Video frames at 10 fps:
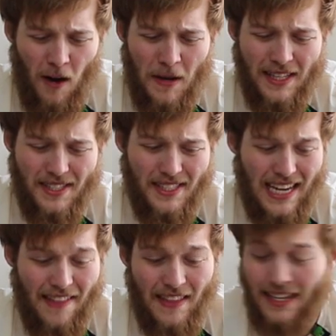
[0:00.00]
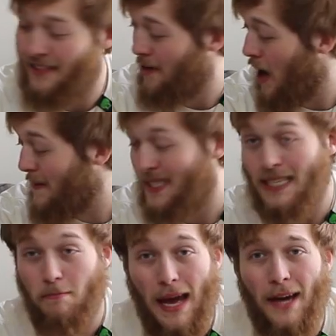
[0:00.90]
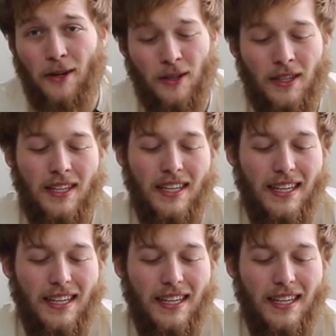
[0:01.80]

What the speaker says: comments and then obviously mail,